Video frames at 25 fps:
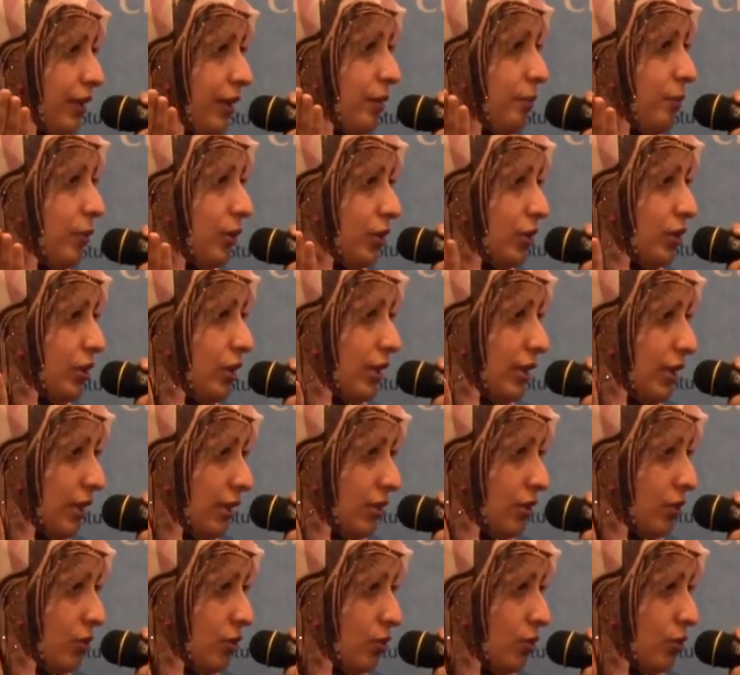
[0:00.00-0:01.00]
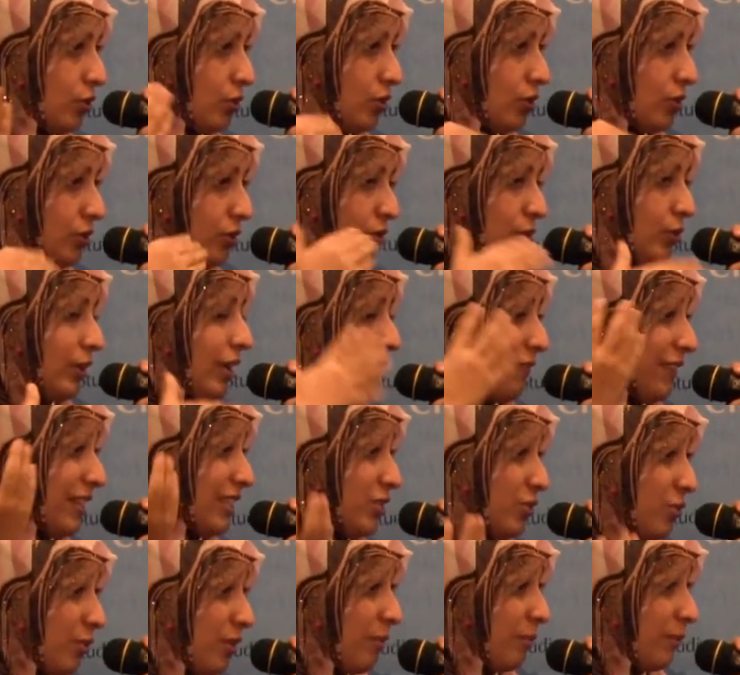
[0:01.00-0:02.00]
report to give
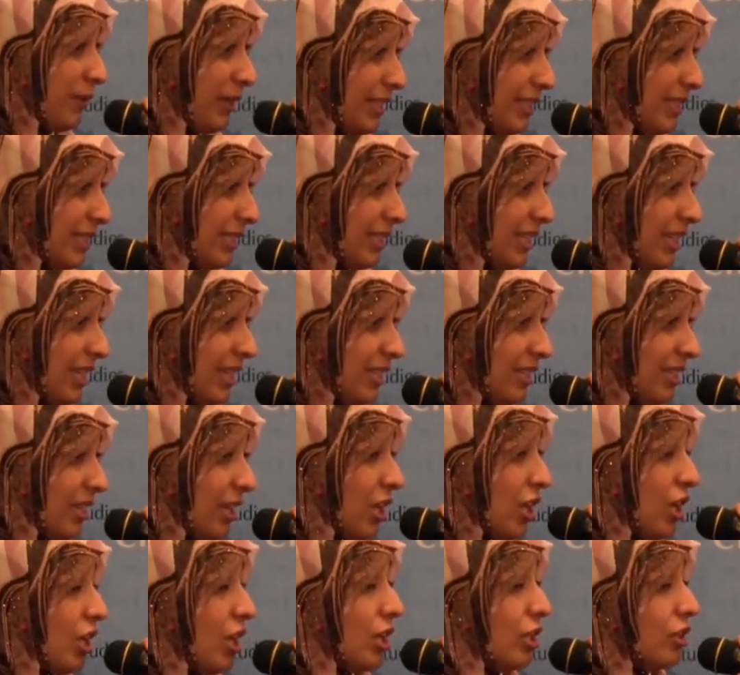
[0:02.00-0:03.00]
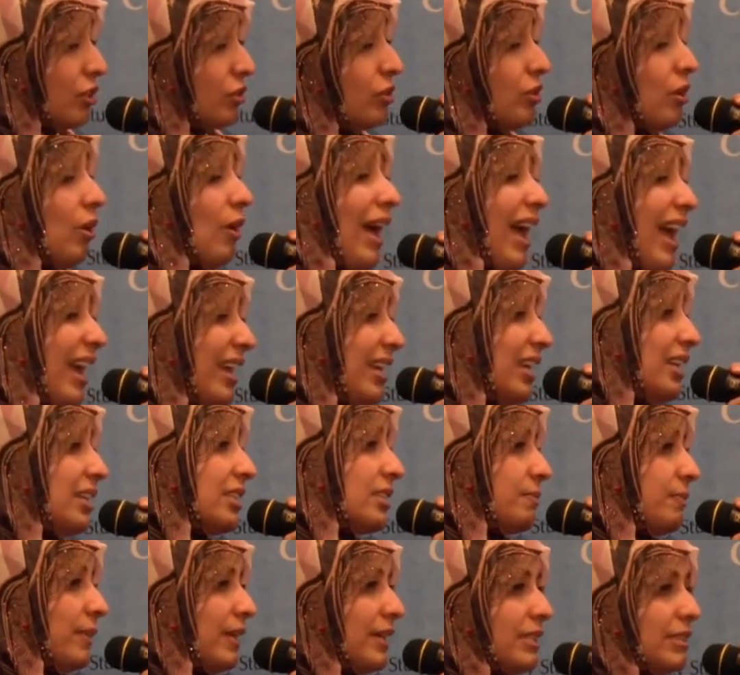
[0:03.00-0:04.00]
it to the president. So I
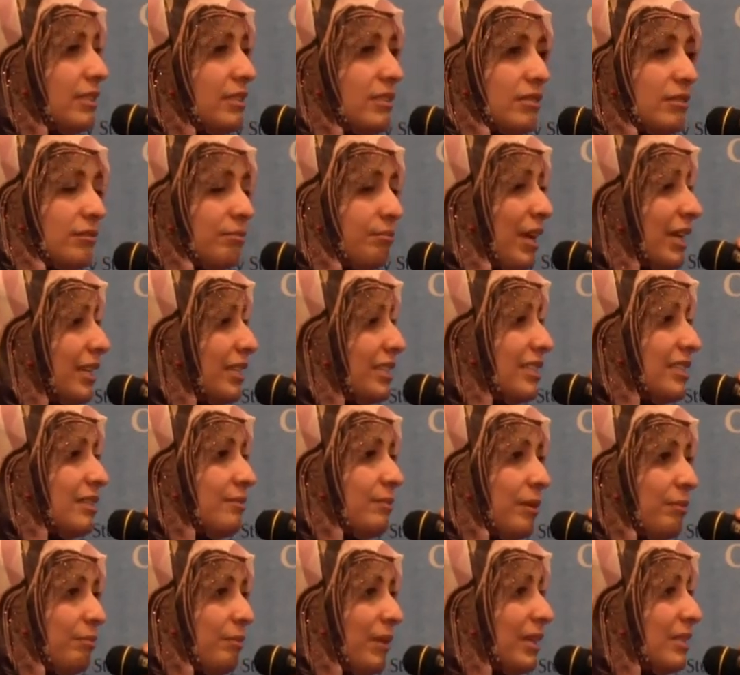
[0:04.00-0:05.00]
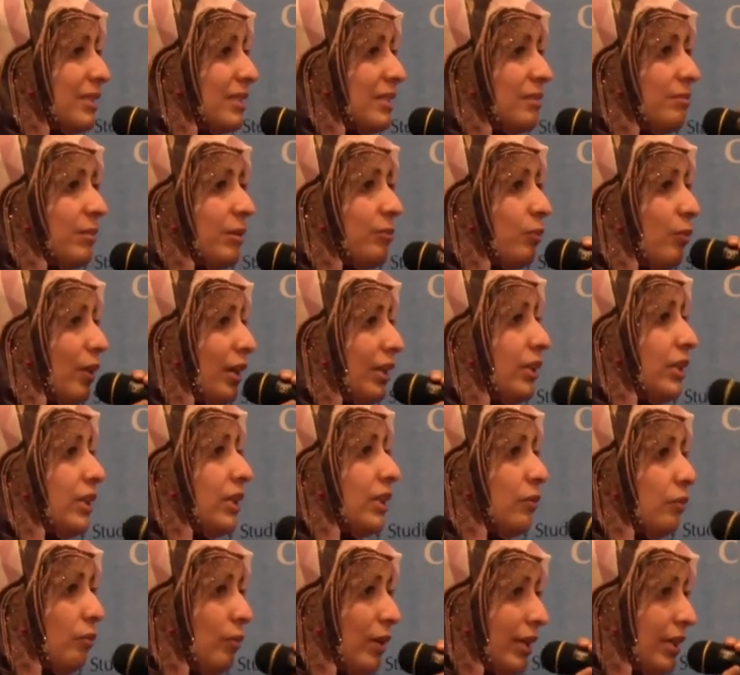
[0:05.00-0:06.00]
expect maximum
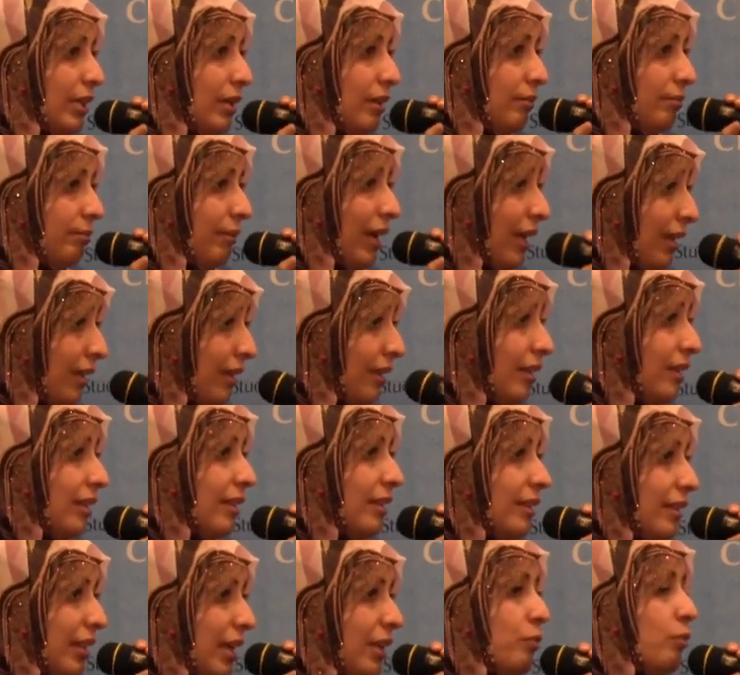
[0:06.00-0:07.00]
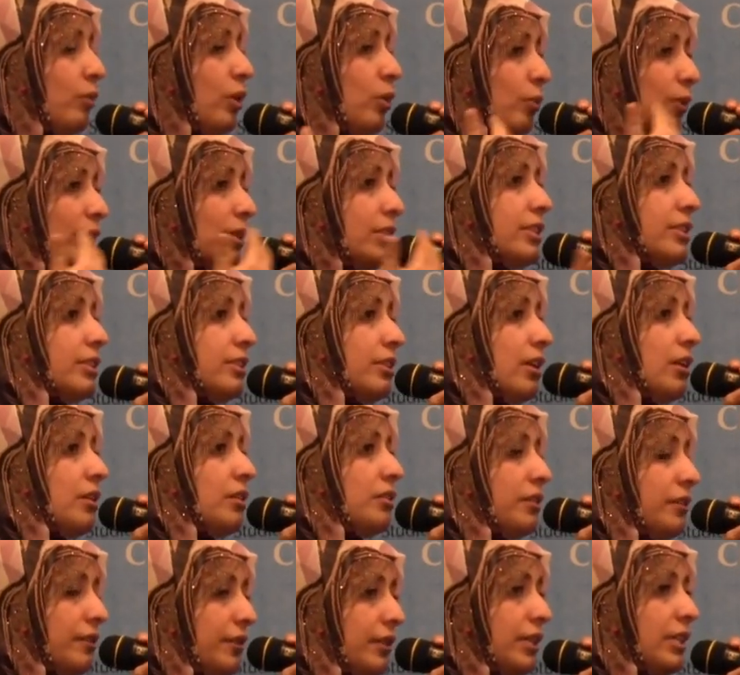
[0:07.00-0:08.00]
one month. Then we will
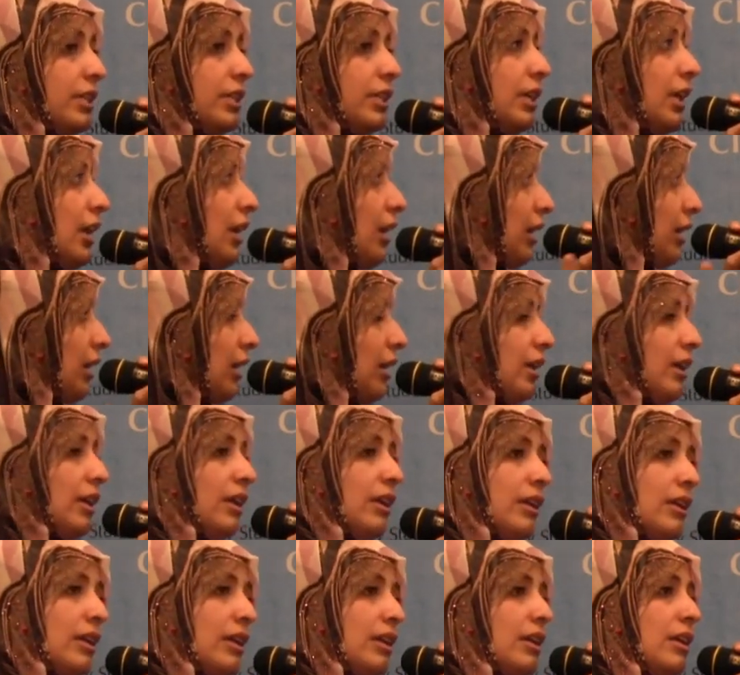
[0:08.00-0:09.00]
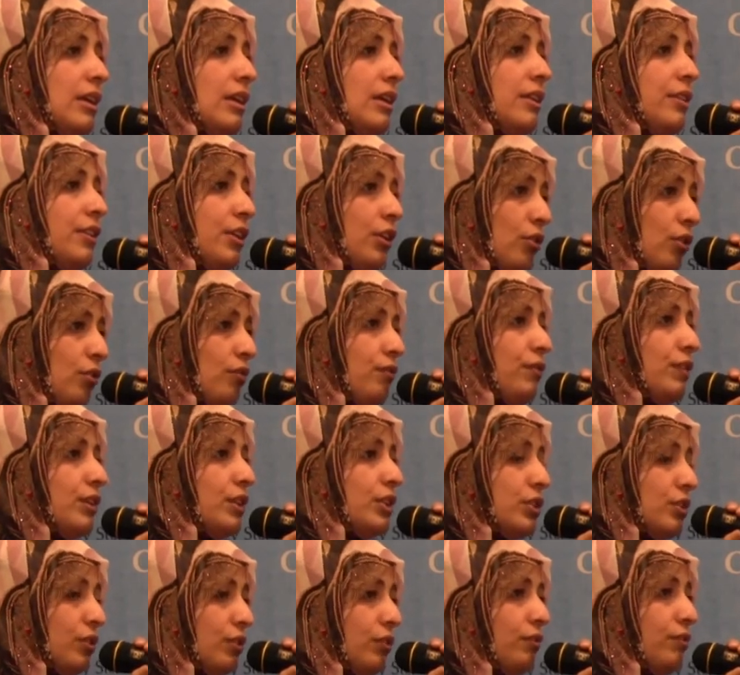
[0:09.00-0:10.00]
start the
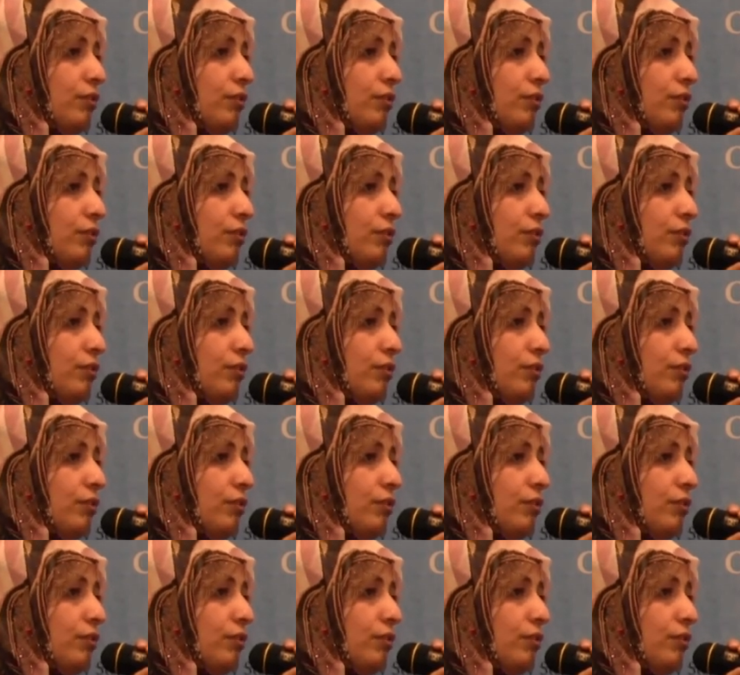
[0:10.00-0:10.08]
conference